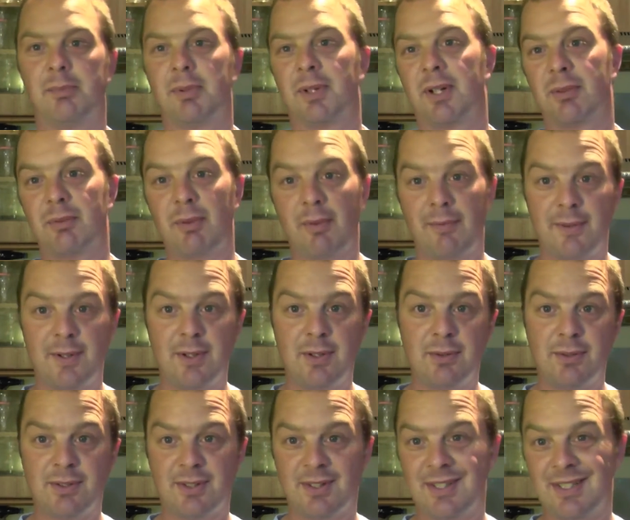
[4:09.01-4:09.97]
but I
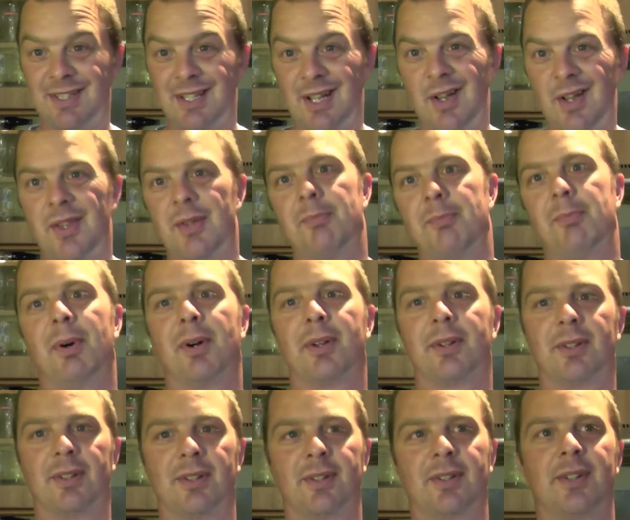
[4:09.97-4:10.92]
reviewed the other
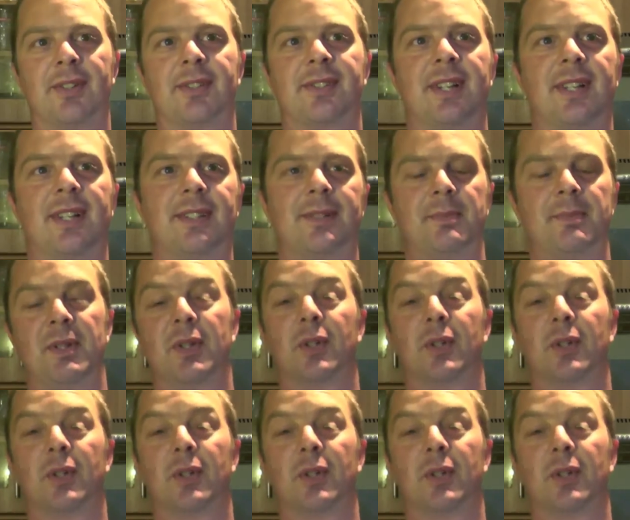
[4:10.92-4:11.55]
bottle of Gossenby.